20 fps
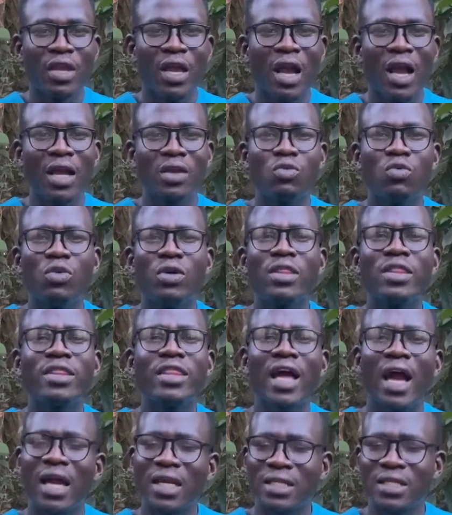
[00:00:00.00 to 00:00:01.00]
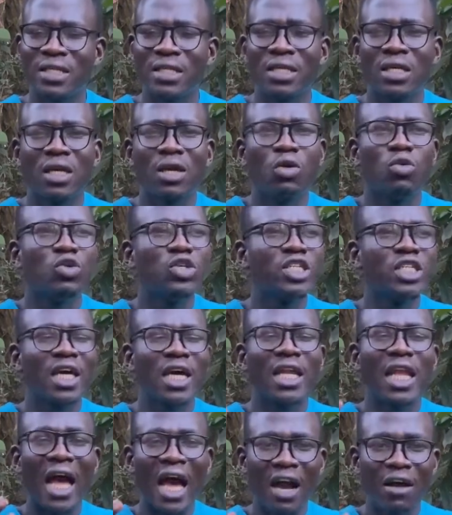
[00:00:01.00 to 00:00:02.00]
And with that, we
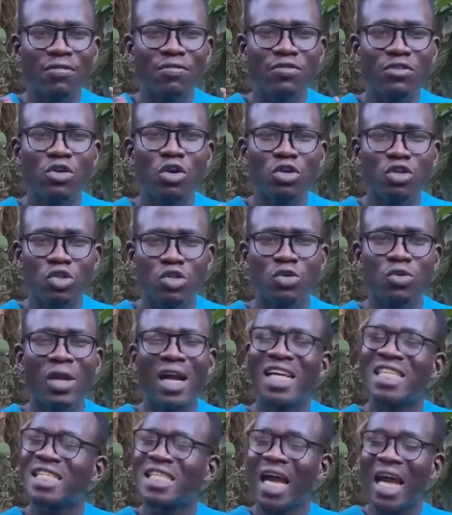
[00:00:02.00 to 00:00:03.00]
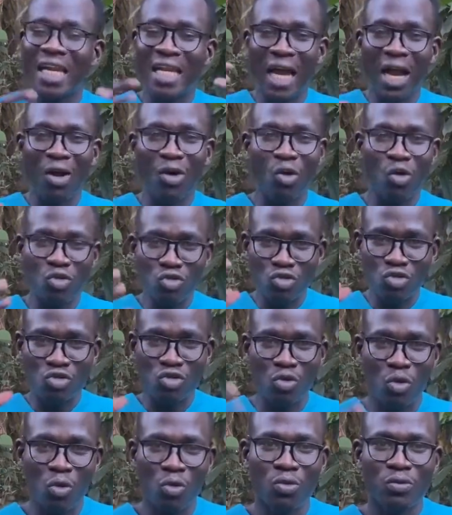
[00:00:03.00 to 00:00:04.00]
shall have your sugars under
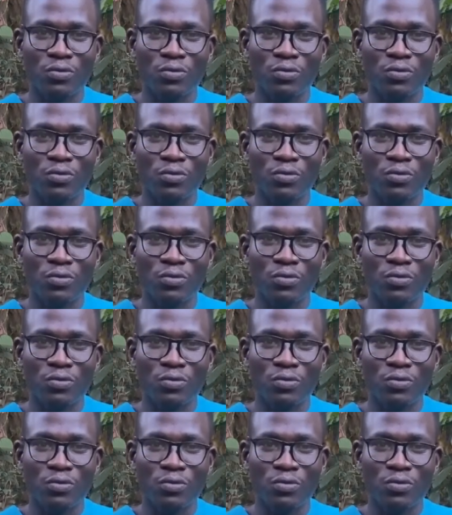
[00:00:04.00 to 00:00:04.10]
control.